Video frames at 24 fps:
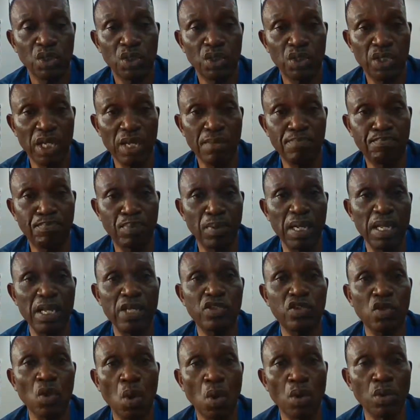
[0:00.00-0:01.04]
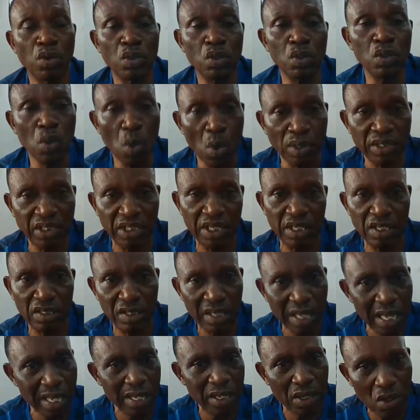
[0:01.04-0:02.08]
the police on notice
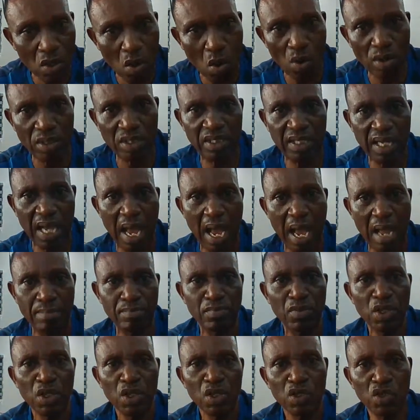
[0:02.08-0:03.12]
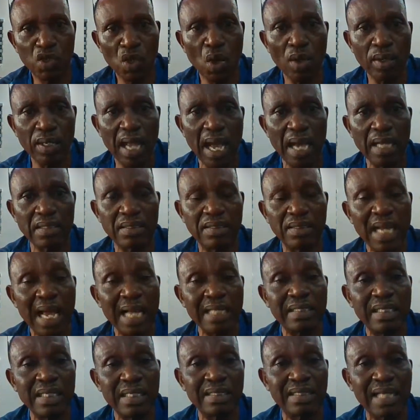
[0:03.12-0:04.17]
in good time, so that
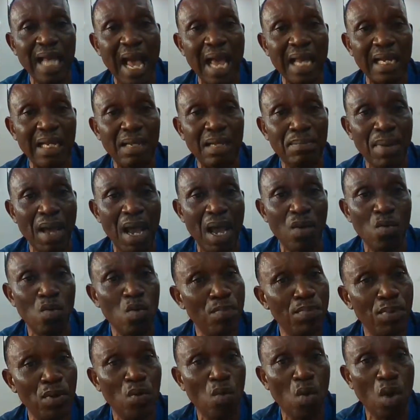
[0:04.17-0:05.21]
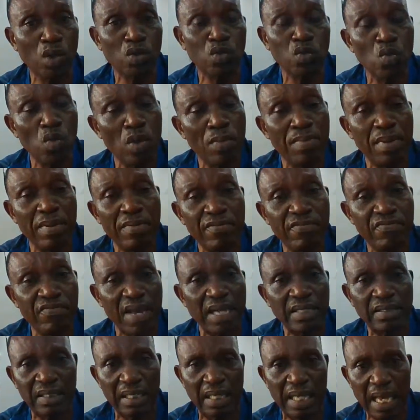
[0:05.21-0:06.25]
that his alibi would be what would be
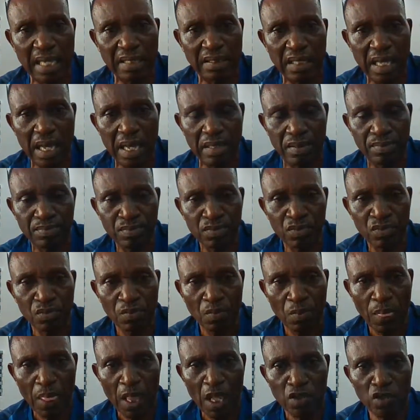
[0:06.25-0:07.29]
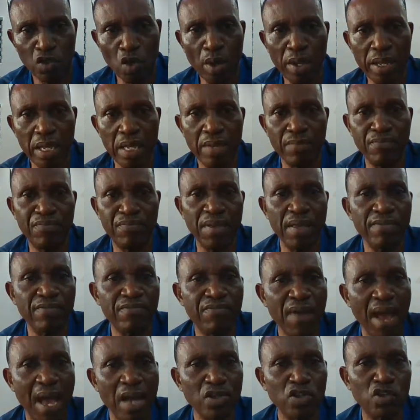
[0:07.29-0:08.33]
investigated. So if he
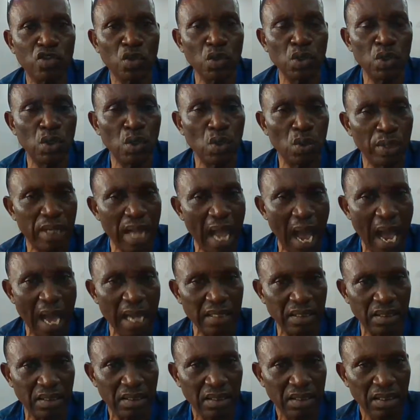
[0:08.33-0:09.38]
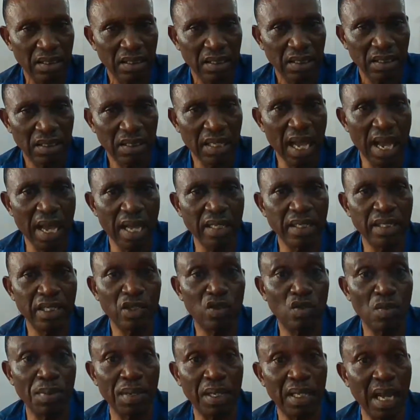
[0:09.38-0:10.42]
fails to do that, then
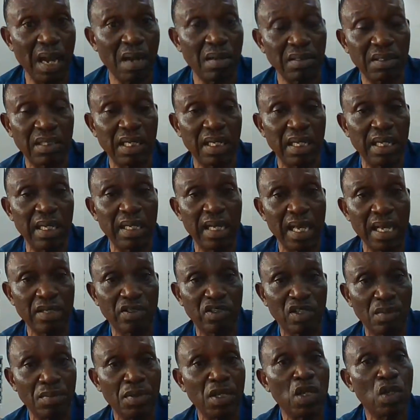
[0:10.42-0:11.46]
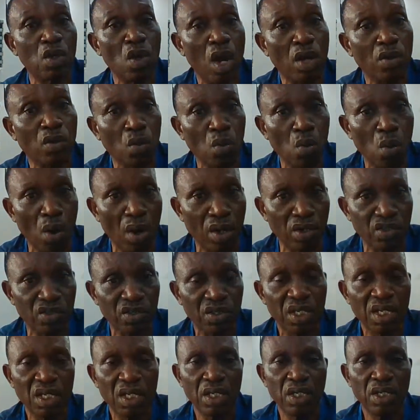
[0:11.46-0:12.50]
it will be counted against him. In other words,
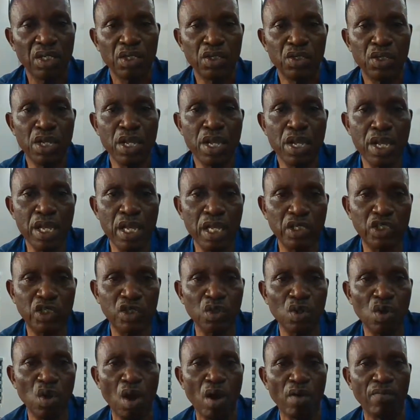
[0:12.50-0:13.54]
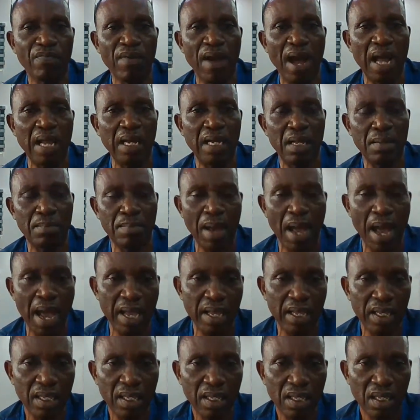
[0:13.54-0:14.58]
the issue of
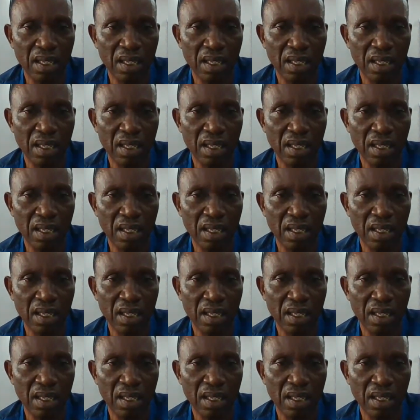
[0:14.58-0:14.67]
alibi